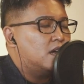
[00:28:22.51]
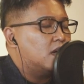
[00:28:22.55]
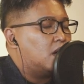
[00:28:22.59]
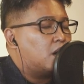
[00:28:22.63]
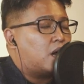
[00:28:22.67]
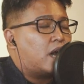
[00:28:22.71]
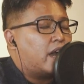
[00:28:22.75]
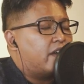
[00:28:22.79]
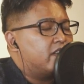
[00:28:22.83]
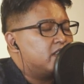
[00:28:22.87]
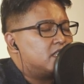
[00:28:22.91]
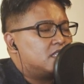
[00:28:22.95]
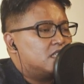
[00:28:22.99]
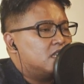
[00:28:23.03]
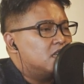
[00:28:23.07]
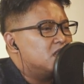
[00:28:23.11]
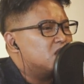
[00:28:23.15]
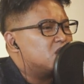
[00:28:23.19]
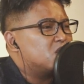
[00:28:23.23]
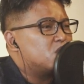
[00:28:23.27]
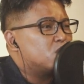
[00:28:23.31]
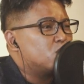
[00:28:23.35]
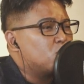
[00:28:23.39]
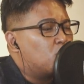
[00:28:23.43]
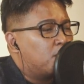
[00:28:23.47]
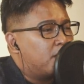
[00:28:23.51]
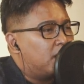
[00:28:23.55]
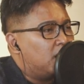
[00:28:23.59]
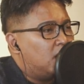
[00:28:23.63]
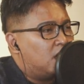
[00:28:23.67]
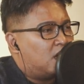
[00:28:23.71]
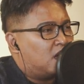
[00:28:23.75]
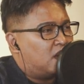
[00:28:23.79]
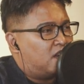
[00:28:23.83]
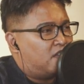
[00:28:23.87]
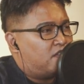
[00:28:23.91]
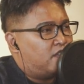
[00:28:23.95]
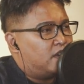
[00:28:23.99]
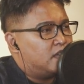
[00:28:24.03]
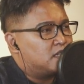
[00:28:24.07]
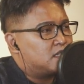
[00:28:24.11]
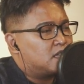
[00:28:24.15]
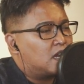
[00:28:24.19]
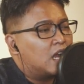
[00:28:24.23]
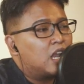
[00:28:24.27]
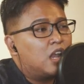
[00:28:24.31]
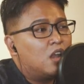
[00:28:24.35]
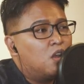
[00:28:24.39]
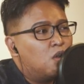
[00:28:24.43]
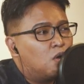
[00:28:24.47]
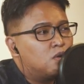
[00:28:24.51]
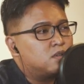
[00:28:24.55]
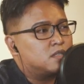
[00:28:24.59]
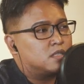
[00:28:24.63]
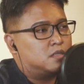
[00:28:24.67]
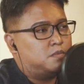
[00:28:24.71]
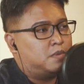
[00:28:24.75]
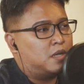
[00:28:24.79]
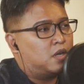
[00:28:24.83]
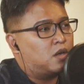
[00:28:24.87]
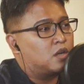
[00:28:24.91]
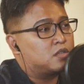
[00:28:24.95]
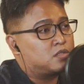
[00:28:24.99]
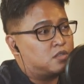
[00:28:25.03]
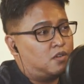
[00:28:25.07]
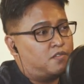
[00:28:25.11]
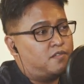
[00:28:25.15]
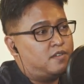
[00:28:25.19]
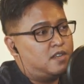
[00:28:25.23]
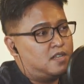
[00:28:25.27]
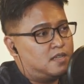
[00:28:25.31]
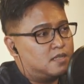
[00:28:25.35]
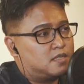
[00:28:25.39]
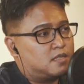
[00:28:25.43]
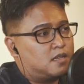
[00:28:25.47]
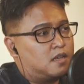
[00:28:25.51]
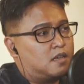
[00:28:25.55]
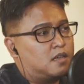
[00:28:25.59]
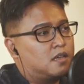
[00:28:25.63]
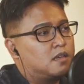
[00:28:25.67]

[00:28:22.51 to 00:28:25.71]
I've seen so many cafes close because of this, eh?